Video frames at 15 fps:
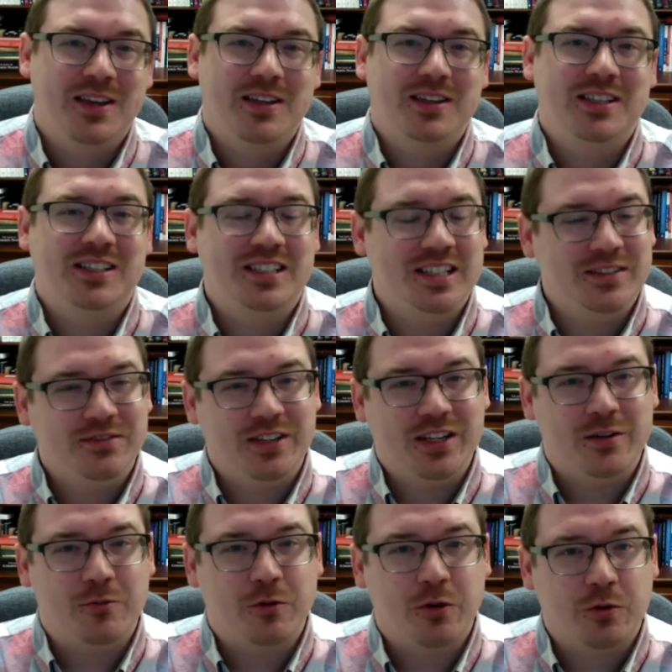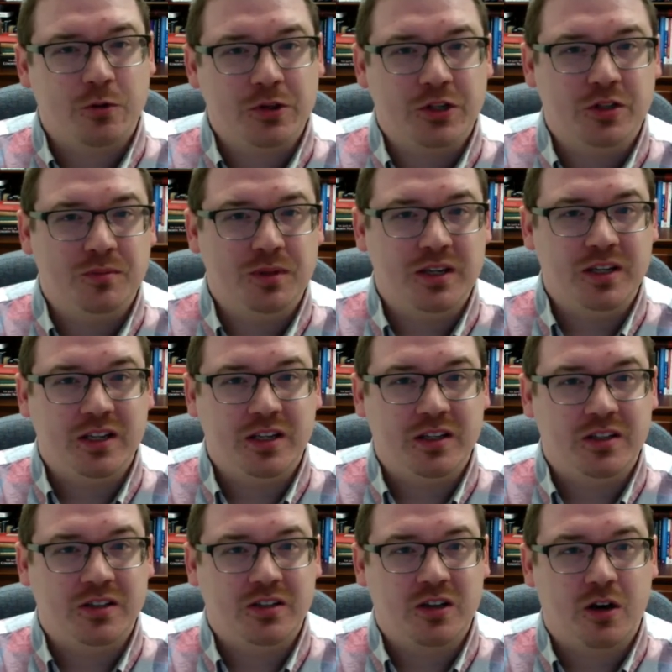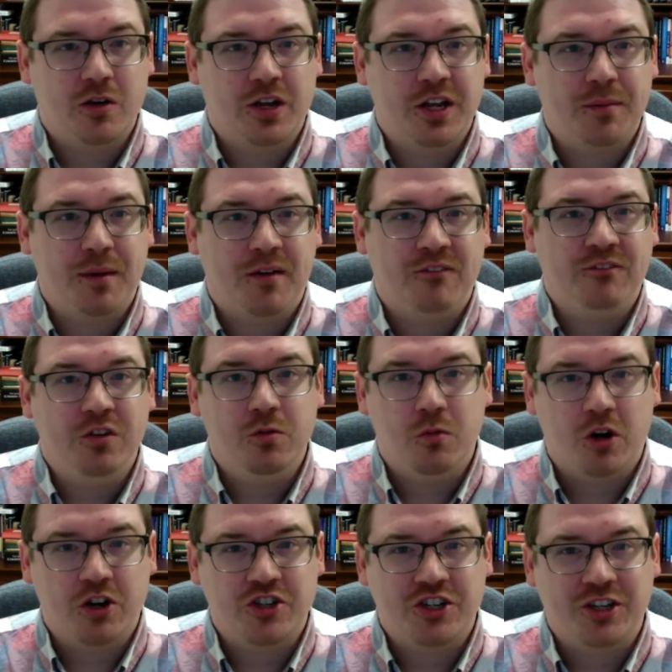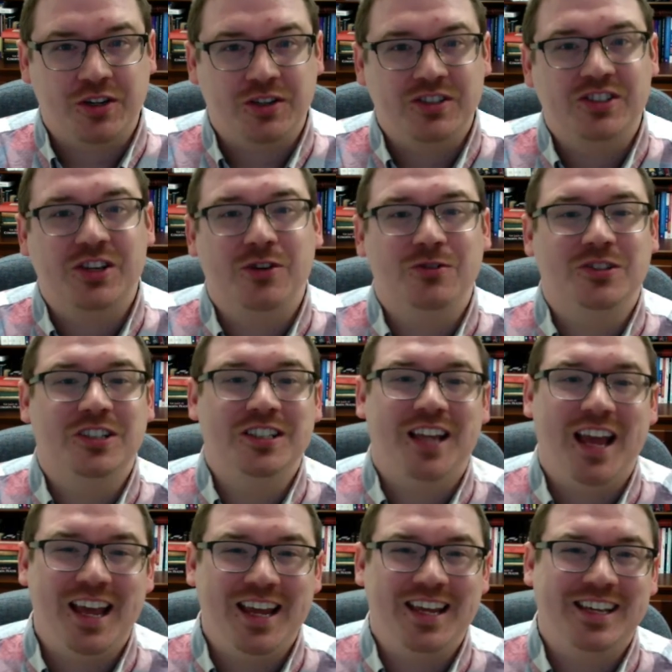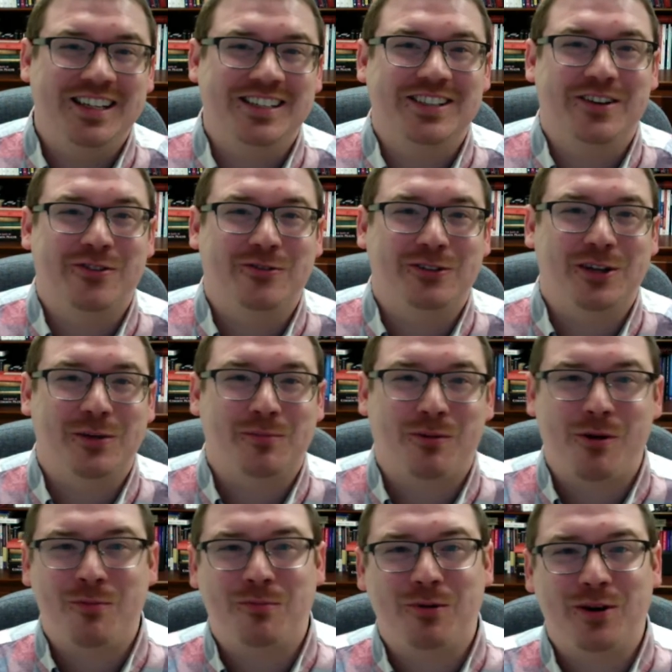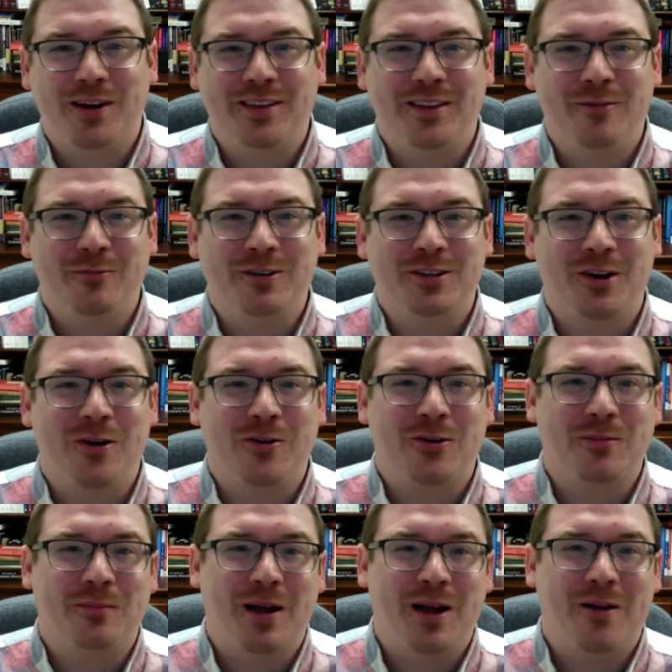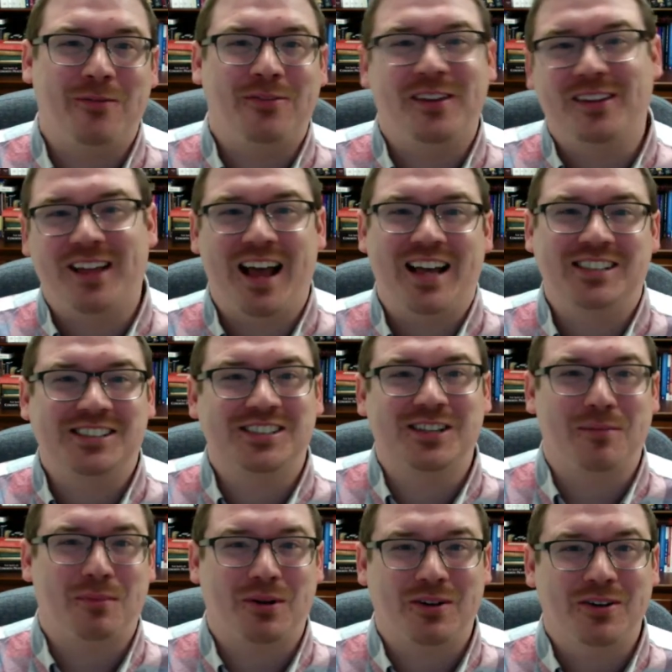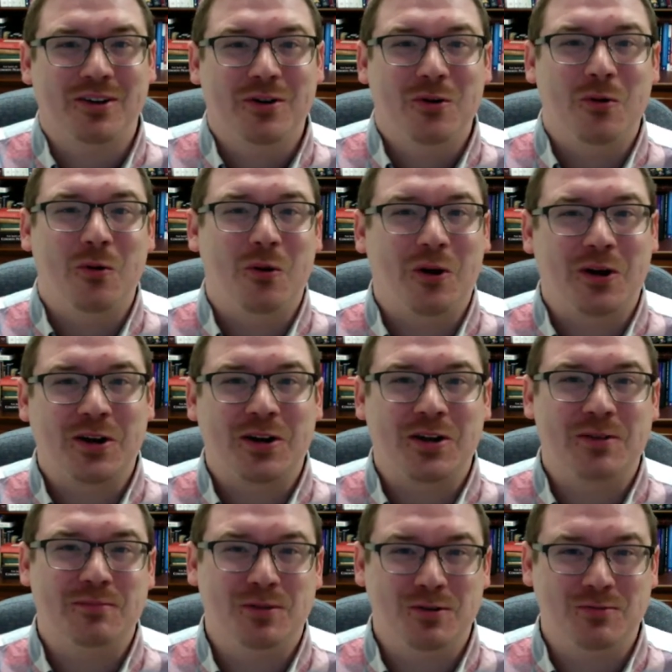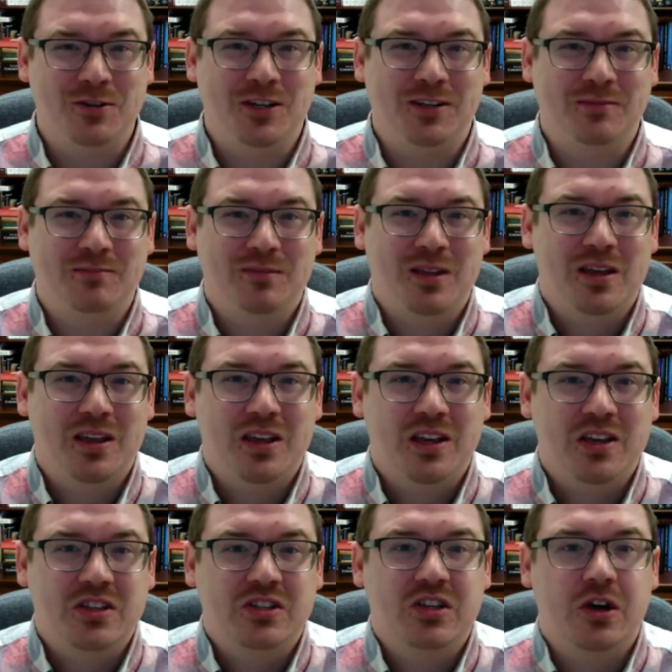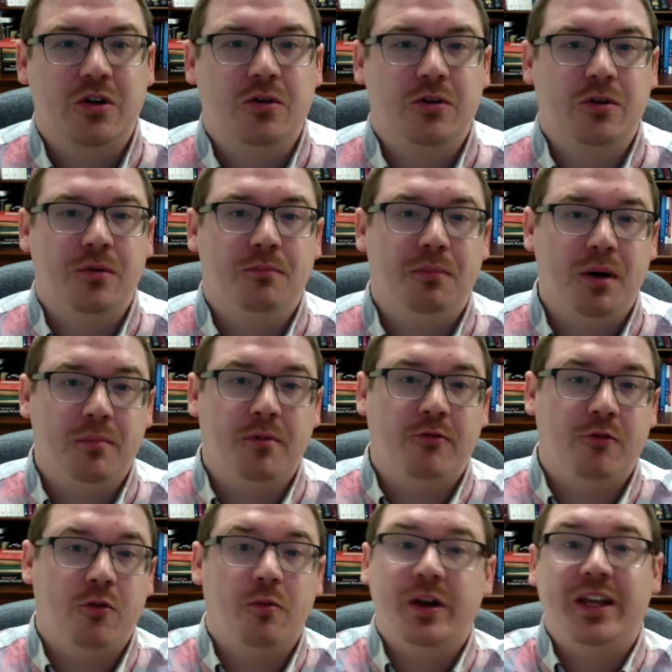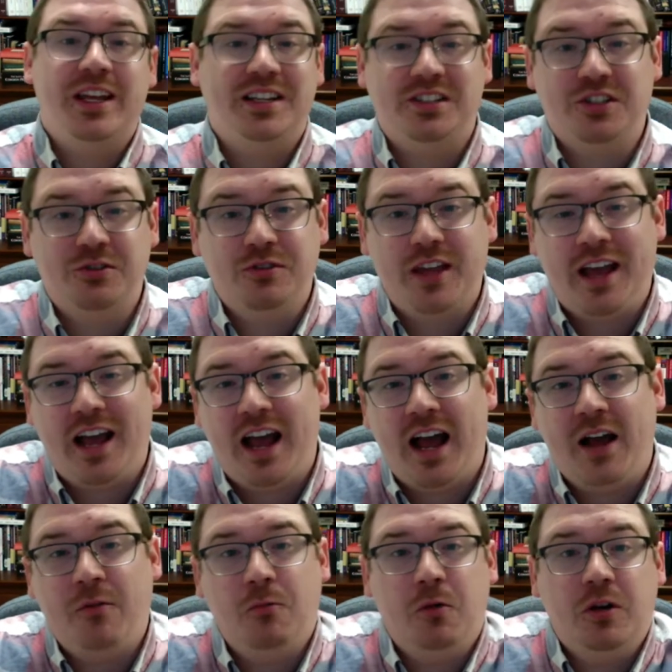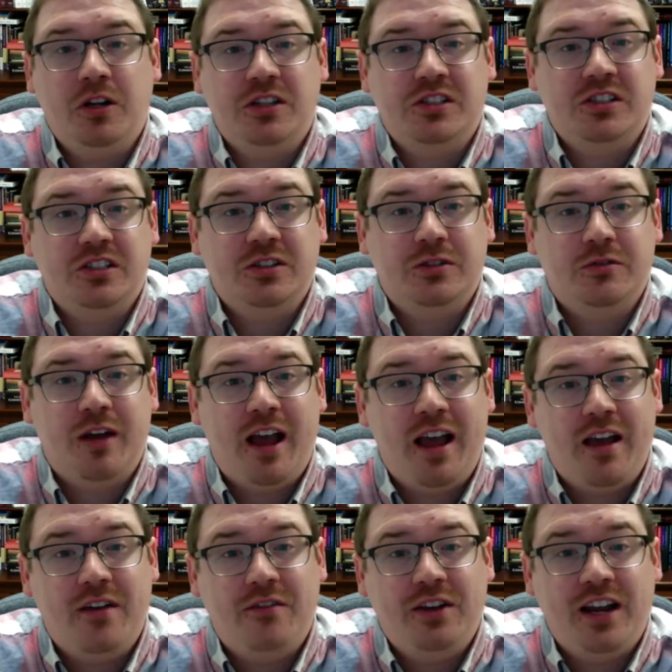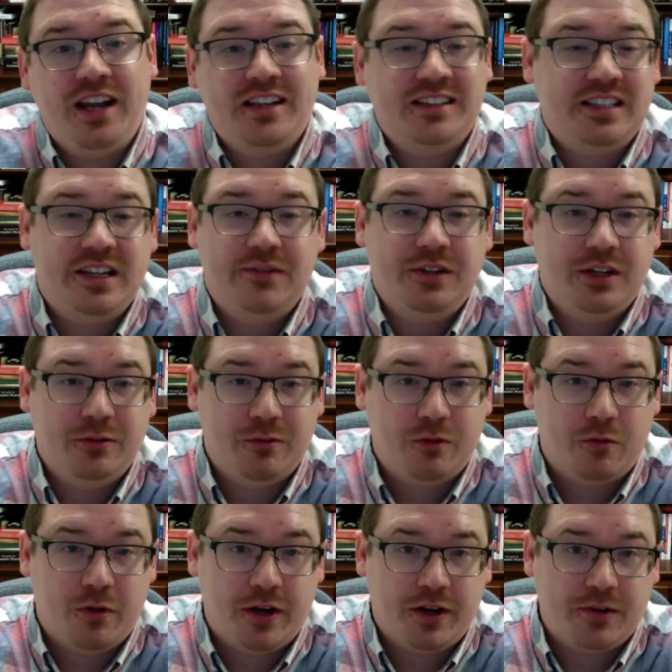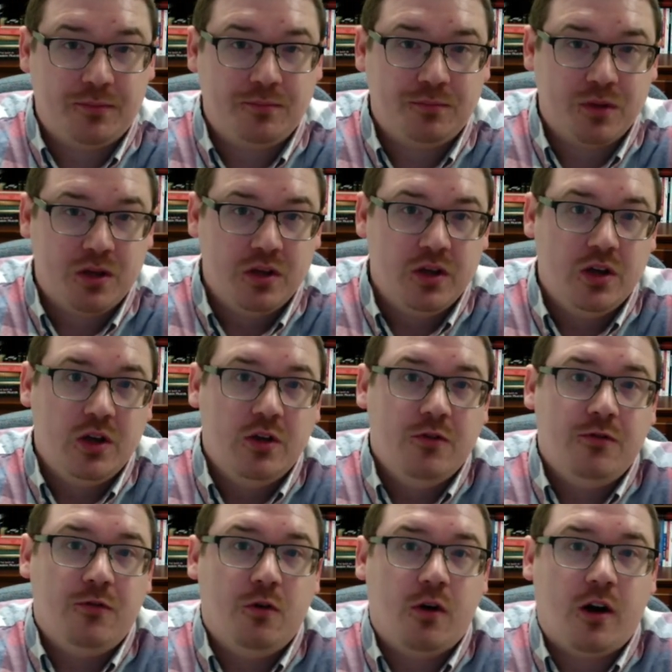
This evening, we're going to be talking about foot washing. So today, it's only appropriate that we talk about the Last Supper or communion. But before we get to that, I want us to have an activity real quick. For